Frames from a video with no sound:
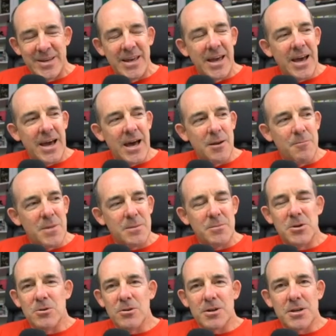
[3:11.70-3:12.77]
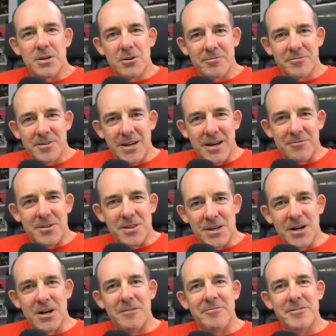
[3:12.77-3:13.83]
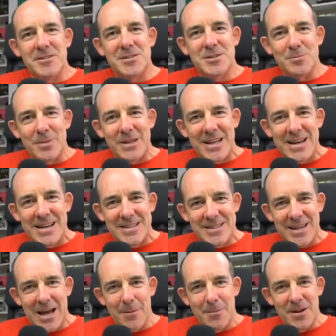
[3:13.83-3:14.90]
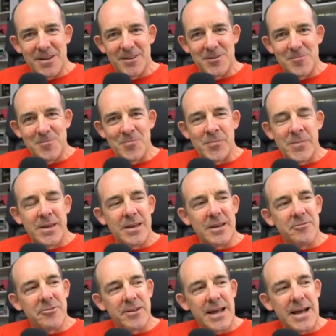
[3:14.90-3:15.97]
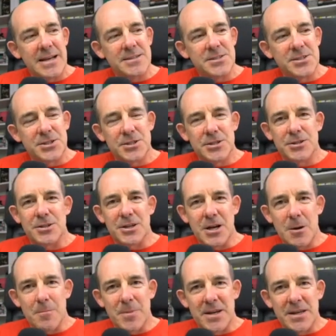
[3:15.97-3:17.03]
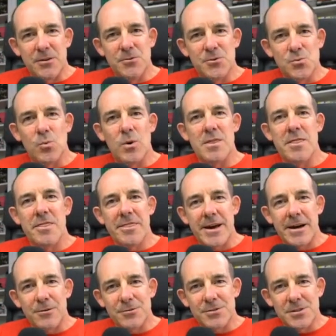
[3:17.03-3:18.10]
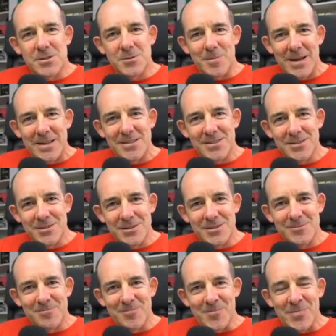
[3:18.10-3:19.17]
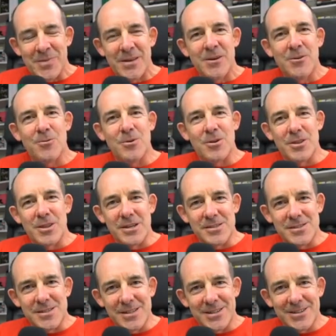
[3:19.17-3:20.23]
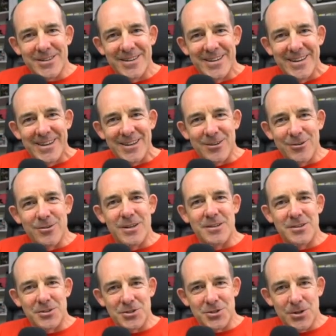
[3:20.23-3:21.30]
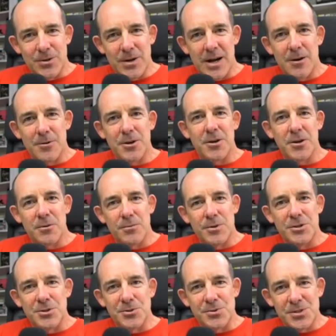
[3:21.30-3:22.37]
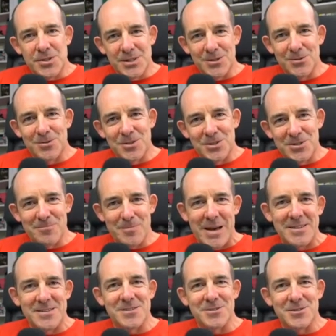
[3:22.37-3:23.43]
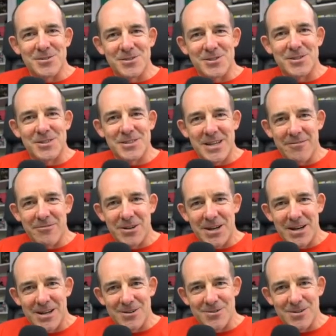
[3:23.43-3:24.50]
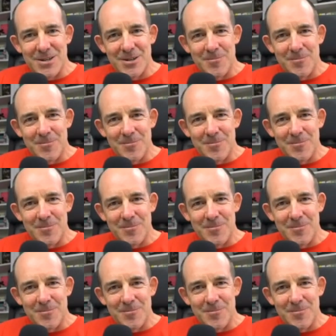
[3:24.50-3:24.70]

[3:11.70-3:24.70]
and maybe you're looking off after the office supplies cabinet, if last year the company used one thousand pencils, well, this year you need to show how you're going to reduce the usage of pencils to seven hundred.